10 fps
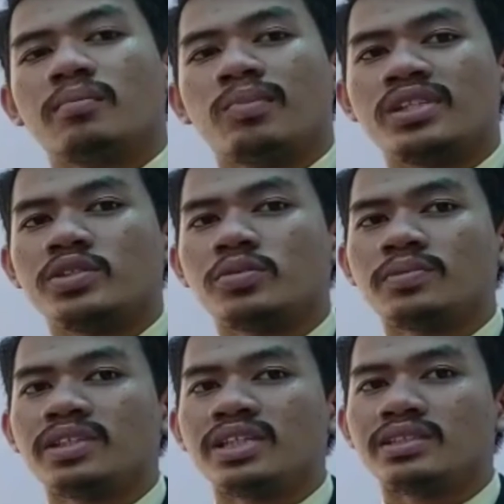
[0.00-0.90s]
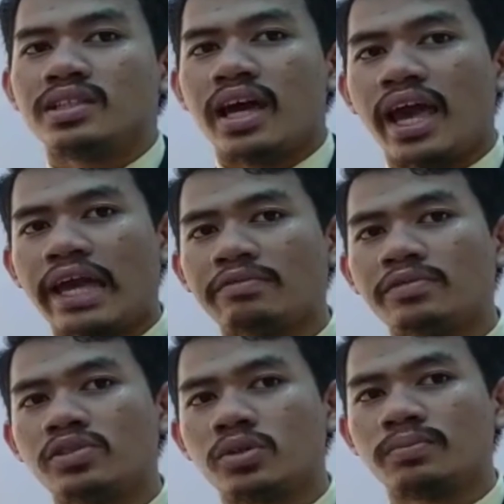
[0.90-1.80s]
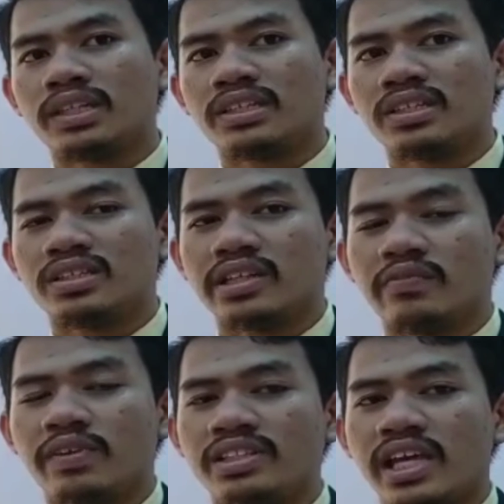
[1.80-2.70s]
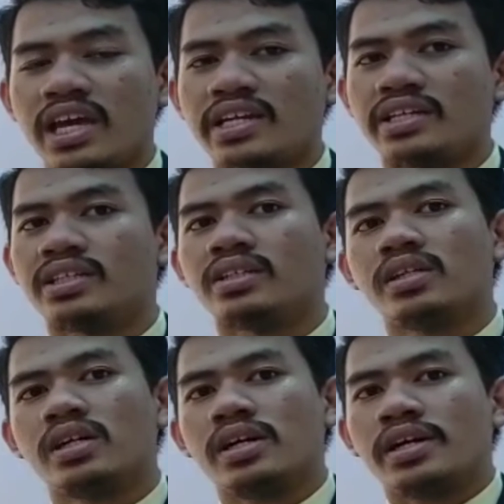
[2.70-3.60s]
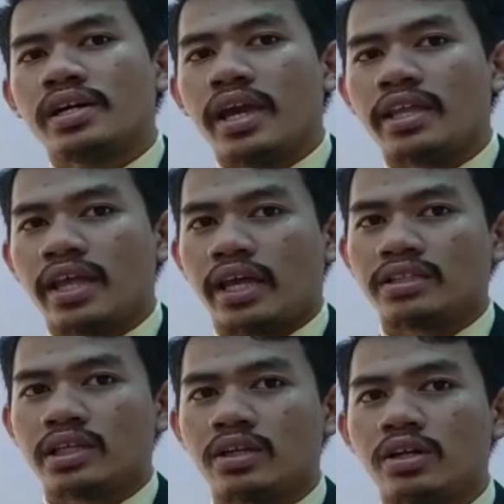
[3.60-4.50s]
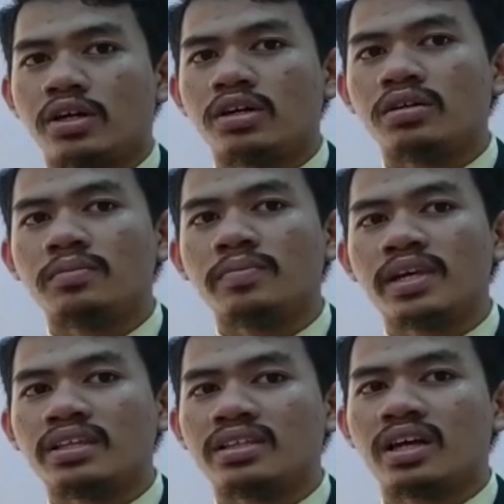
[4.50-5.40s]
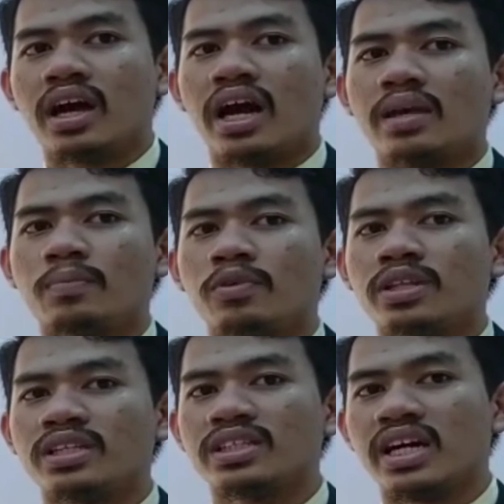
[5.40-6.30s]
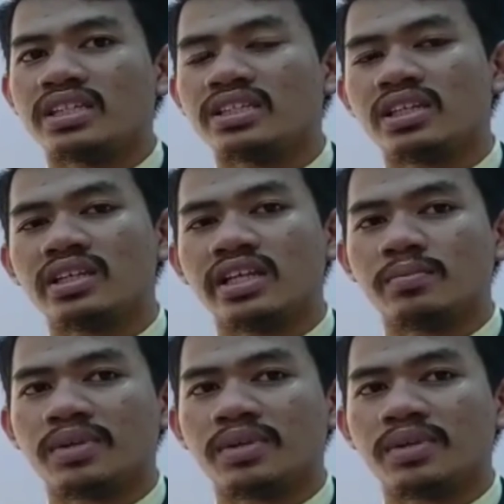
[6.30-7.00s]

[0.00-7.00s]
Mushroom gills have so much surface area. It has long been hypothesized that